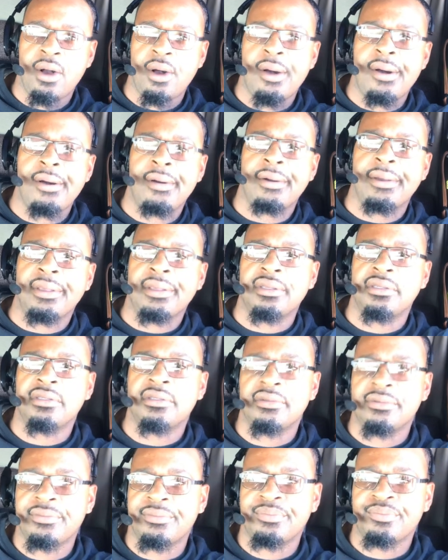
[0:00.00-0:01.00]
or
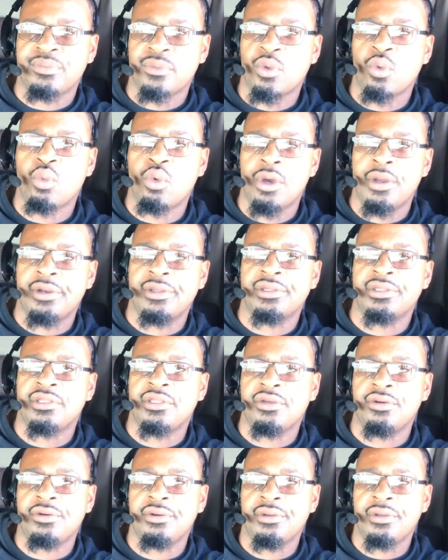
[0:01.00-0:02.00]
August. One of those
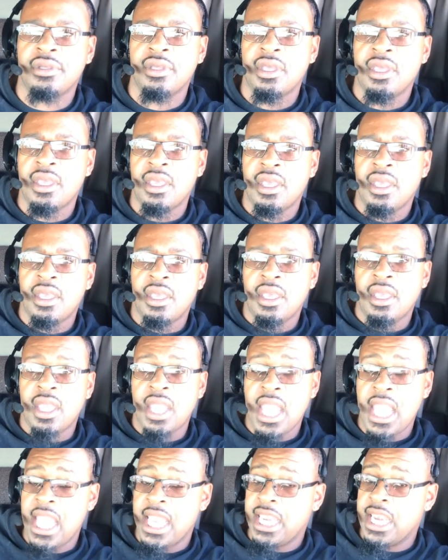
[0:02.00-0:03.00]
two.
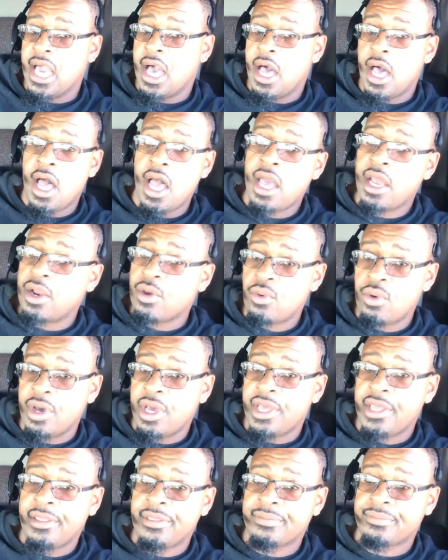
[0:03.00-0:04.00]
And the other
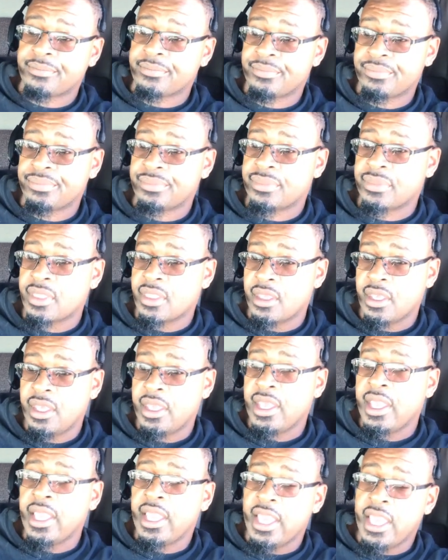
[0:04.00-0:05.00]
one,
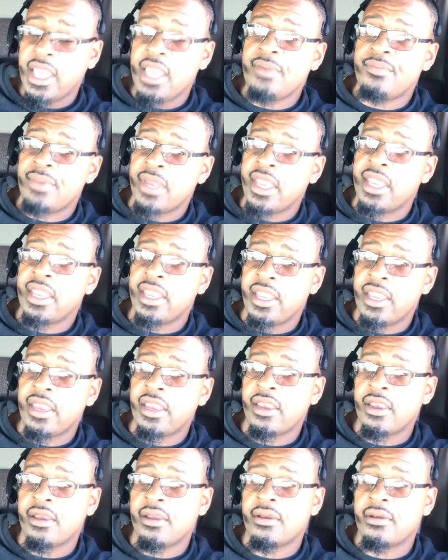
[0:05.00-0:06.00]
he been
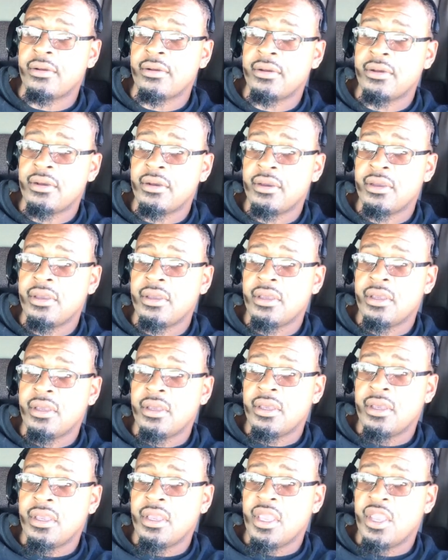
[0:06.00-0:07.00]
here.
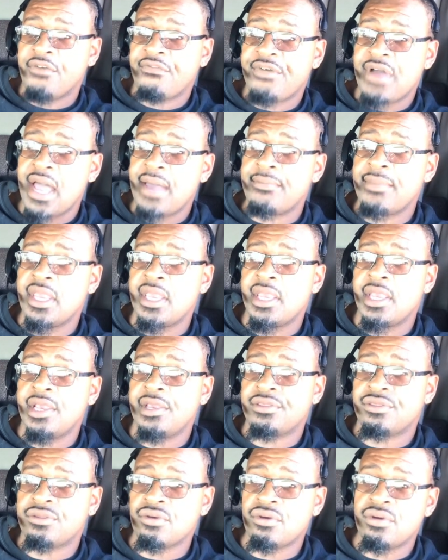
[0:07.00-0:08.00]
If I been
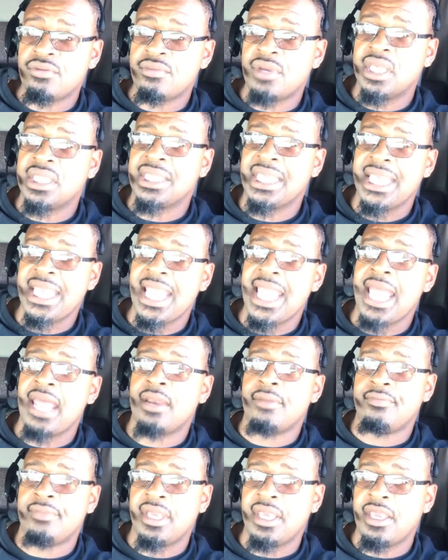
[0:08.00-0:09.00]
here 3 months, he had
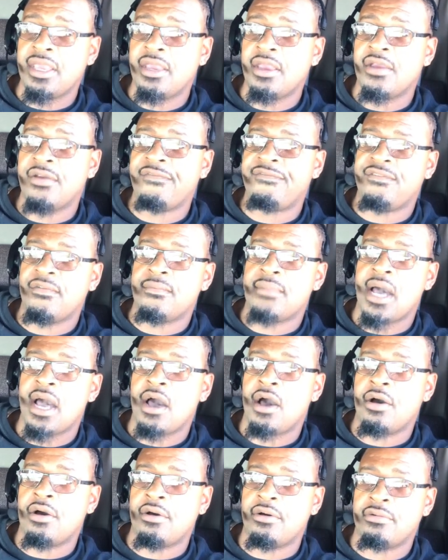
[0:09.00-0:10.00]
to be here for
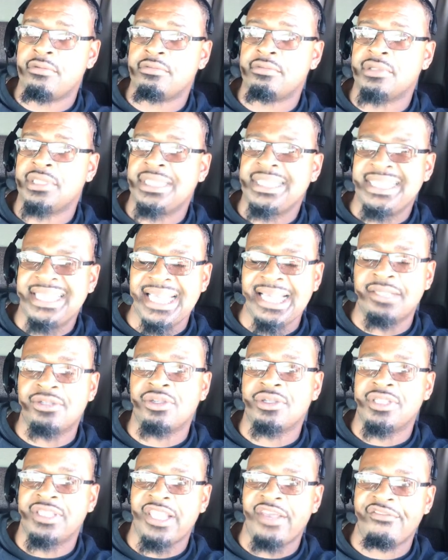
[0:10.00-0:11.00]
about 6
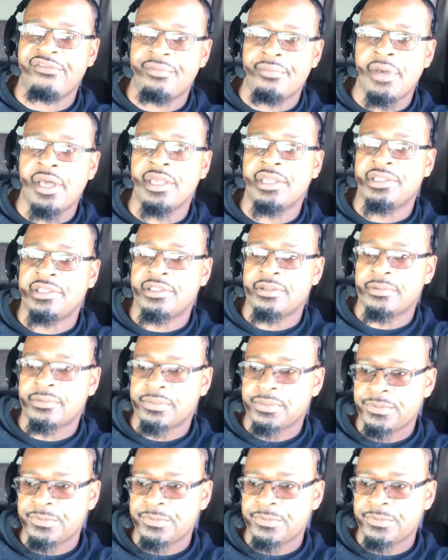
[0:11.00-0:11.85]
or 7 months.